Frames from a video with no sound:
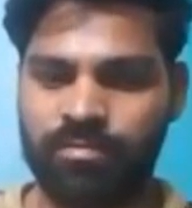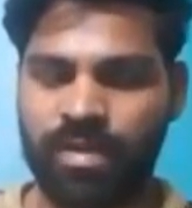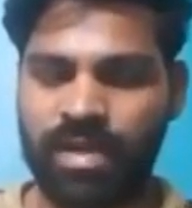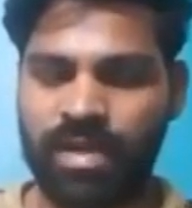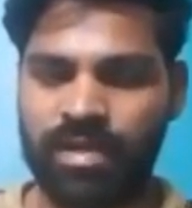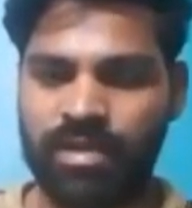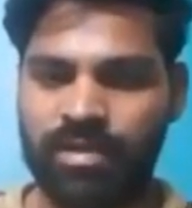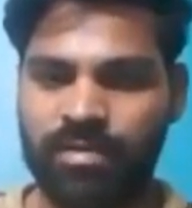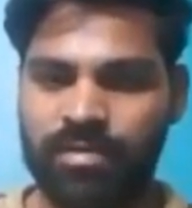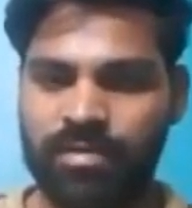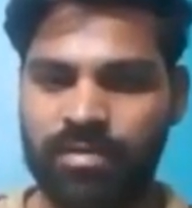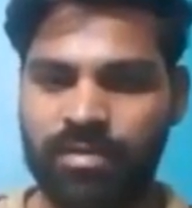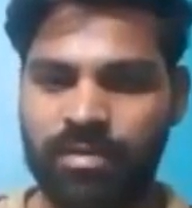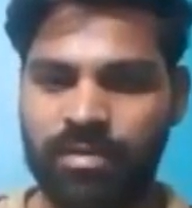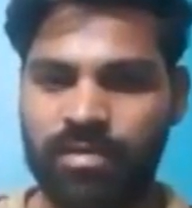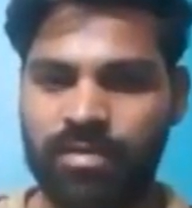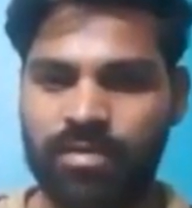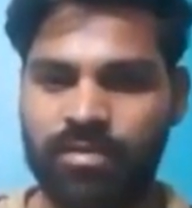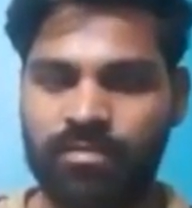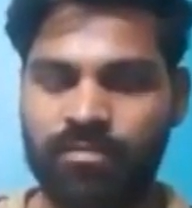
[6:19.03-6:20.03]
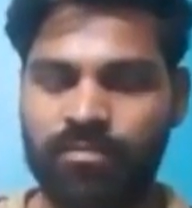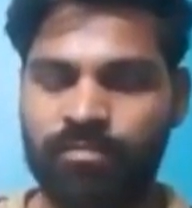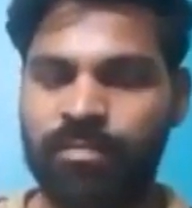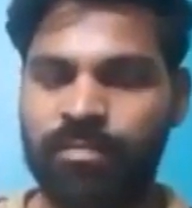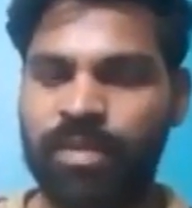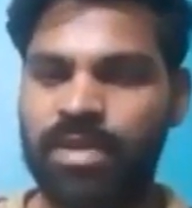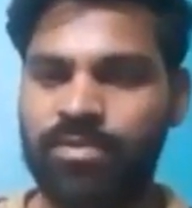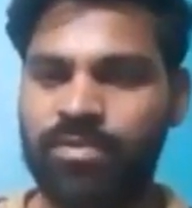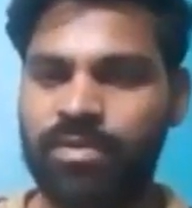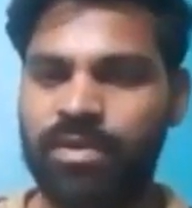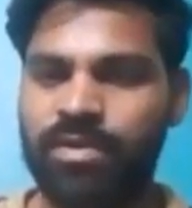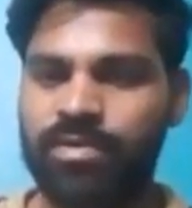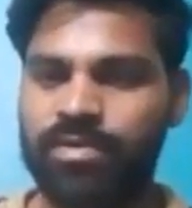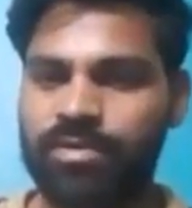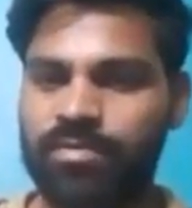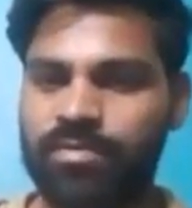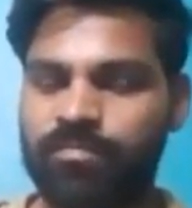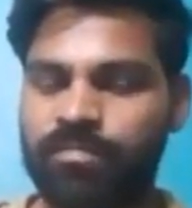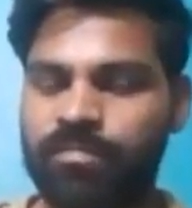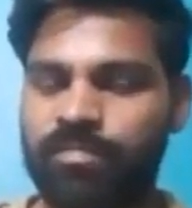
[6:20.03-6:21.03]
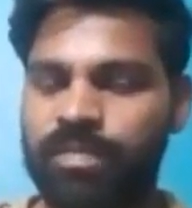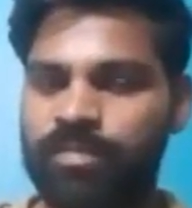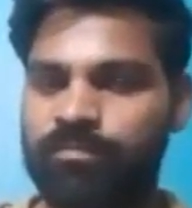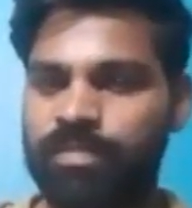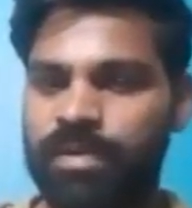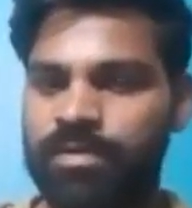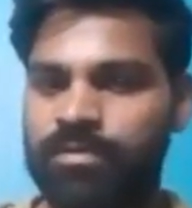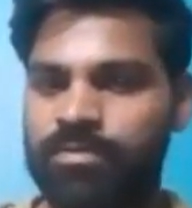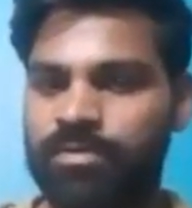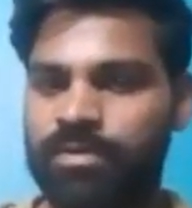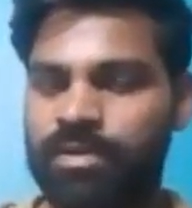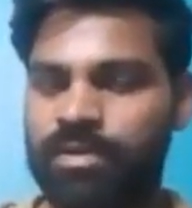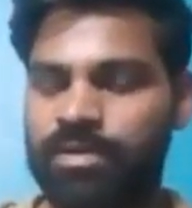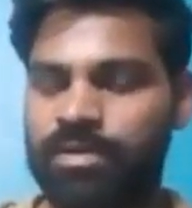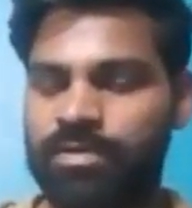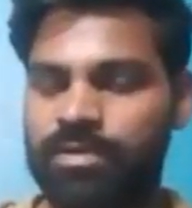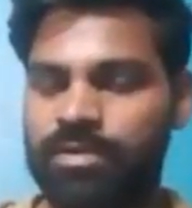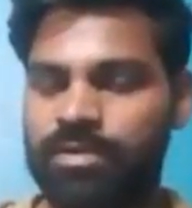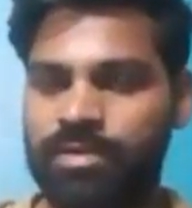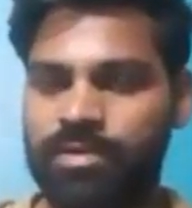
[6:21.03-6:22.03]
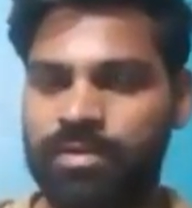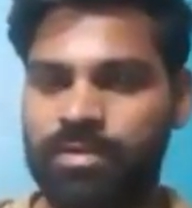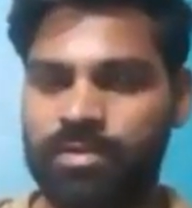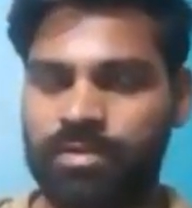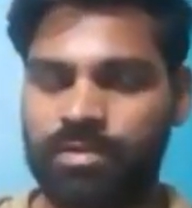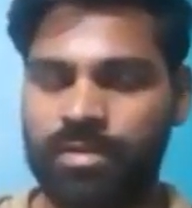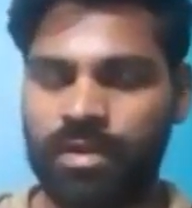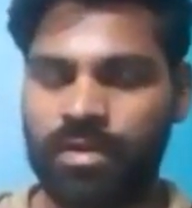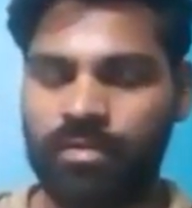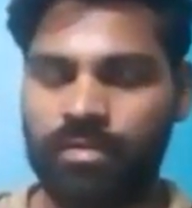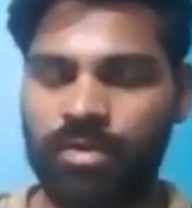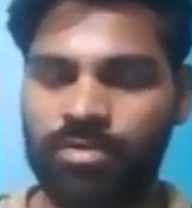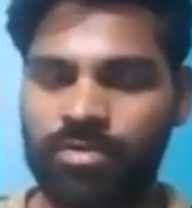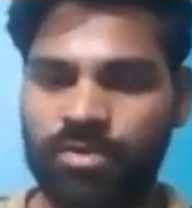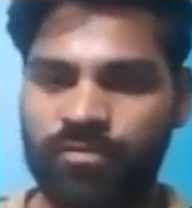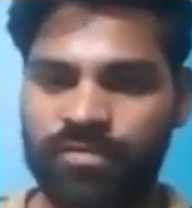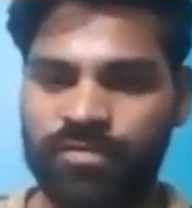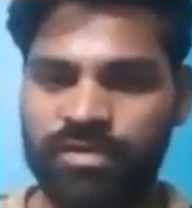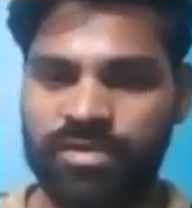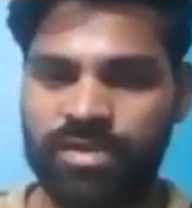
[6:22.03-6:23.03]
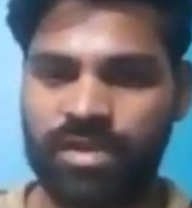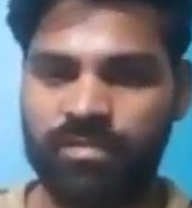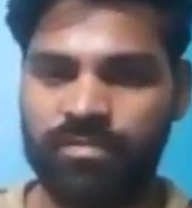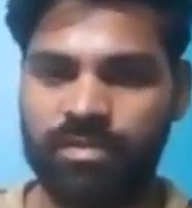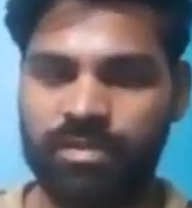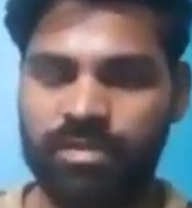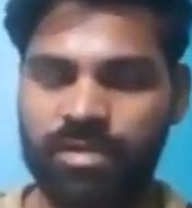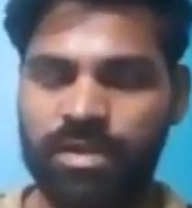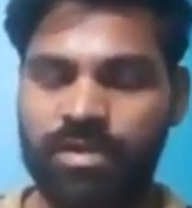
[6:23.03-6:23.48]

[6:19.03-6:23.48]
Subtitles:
by per unit amount of steam,